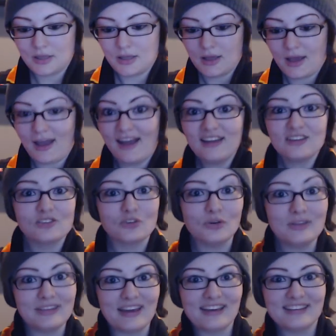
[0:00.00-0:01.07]
I enjoy
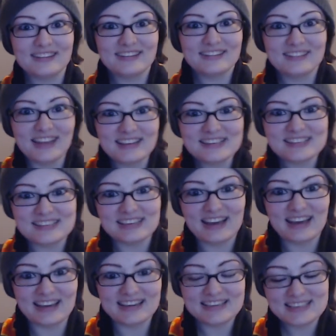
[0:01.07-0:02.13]
that. That's
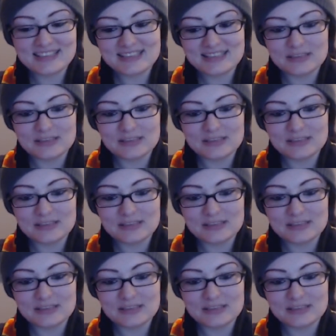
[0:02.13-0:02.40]
nice.